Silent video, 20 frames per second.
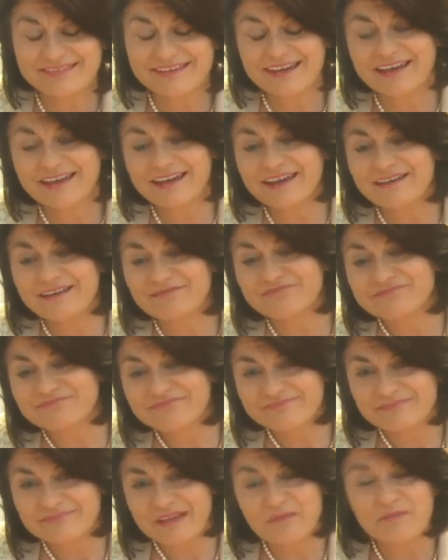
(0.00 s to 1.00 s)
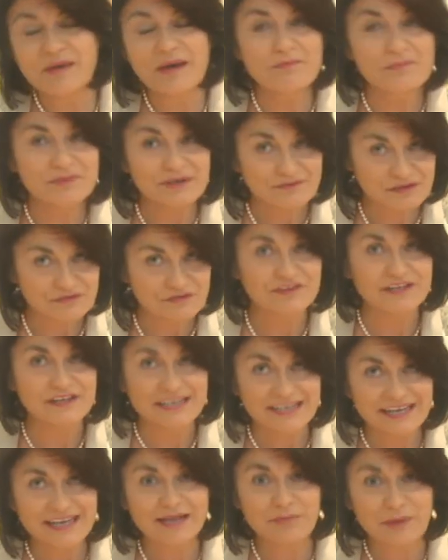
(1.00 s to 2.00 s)
a member of the Fine
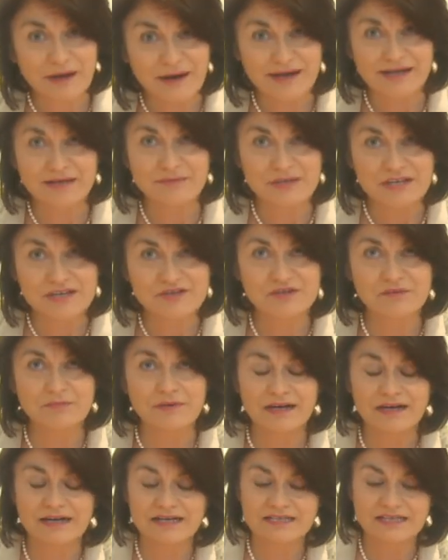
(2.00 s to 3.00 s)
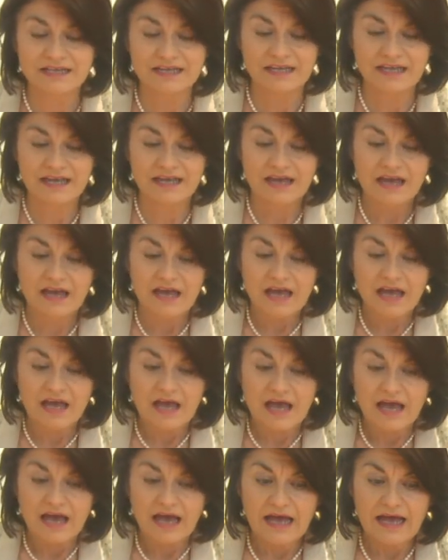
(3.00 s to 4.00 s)
Gael Parliamentary Party.
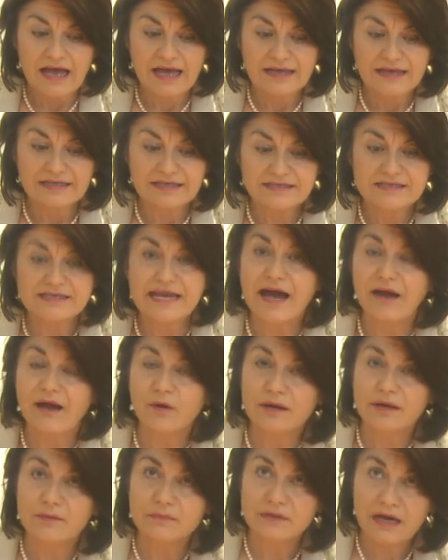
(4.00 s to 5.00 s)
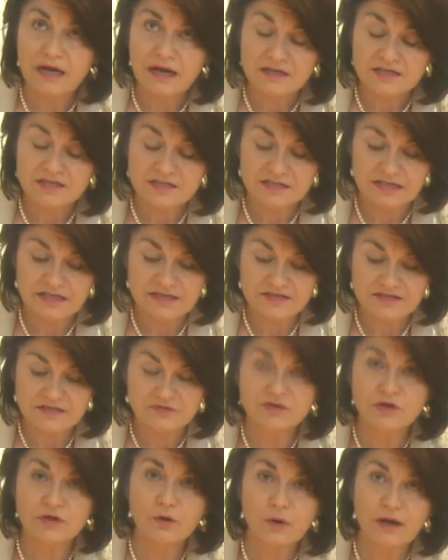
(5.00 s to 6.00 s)
And now I'm not. As you
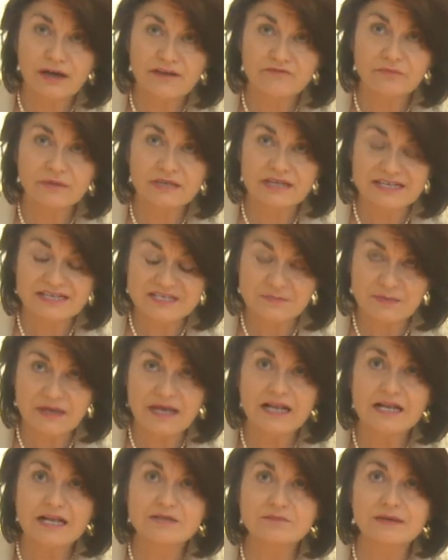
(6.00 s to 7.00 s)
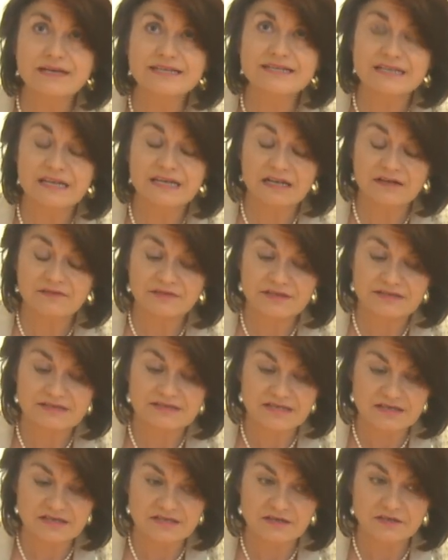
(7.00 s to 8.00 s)
know, I've been expelled myself and
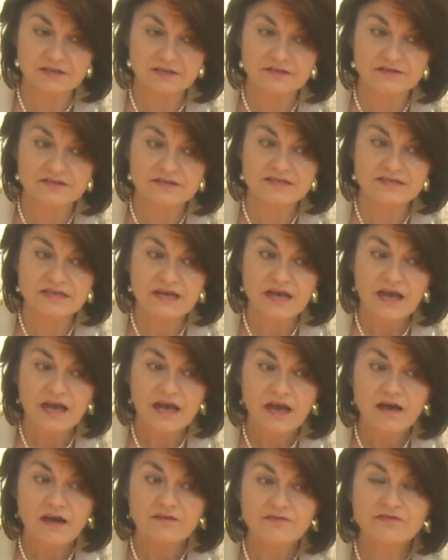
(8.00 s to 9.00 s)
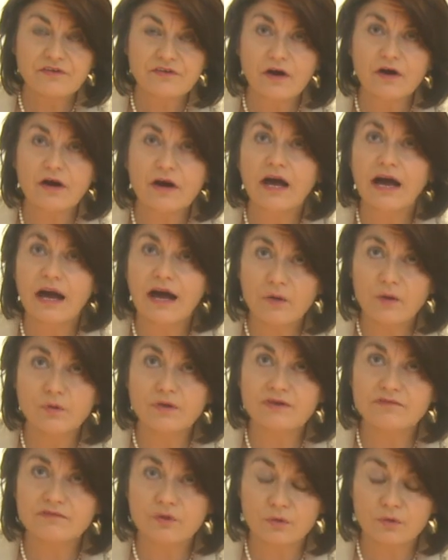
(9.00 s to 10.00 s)
6 others for how
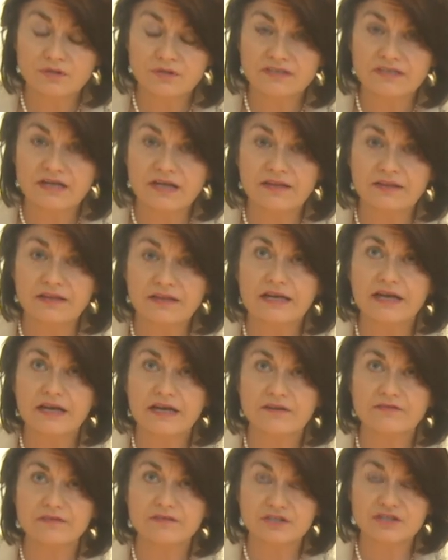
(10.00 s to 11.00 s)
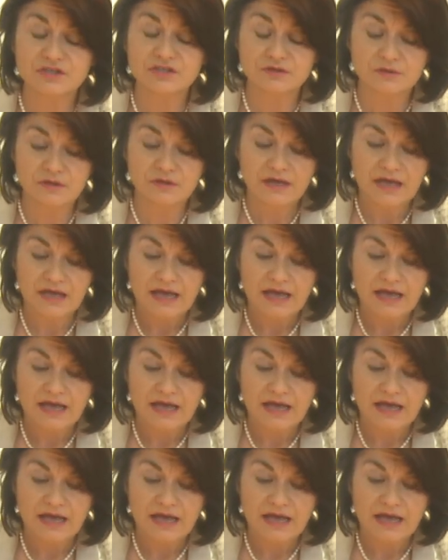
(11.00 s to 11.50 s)
we voted on the life issue.